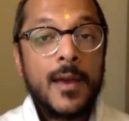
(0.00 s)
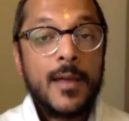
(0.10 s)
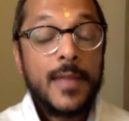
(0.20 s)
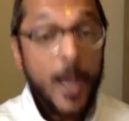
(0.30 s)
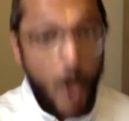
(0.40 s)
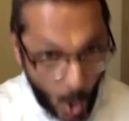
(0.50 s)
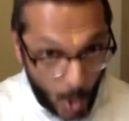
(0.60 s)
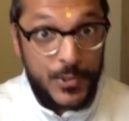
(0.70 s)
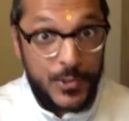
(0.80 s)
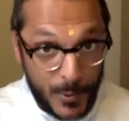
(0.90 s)
They
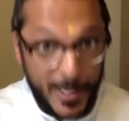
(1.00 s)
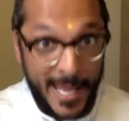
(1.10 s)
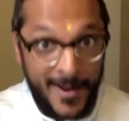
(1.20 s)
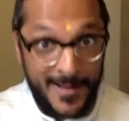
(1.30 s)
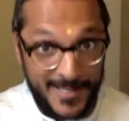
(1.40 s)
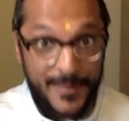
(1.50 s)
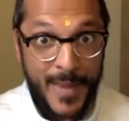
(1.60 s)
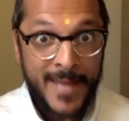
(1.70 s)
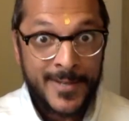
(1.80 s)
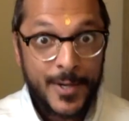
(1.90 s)
also cannot
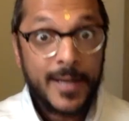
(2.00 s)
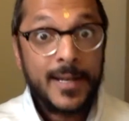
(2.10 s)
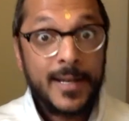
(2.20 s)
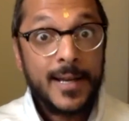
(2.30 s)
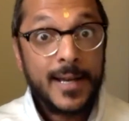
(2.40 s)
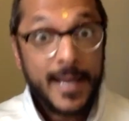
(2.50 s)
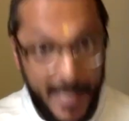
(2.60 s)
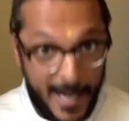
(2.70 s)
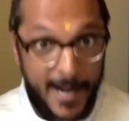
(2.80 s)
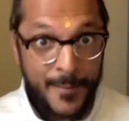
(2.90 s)
depend on
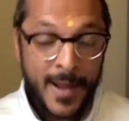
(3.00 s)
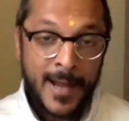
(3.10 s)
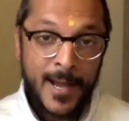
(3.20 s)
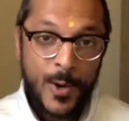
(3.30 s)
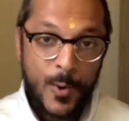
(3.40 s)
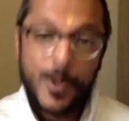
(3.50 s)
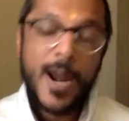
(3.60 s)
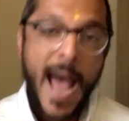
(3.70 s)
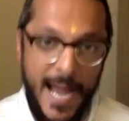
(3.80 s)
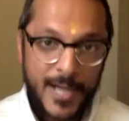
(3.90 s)
karma or
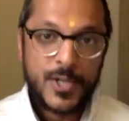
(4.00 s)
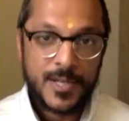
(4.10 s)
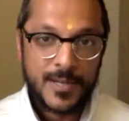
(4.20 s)
action.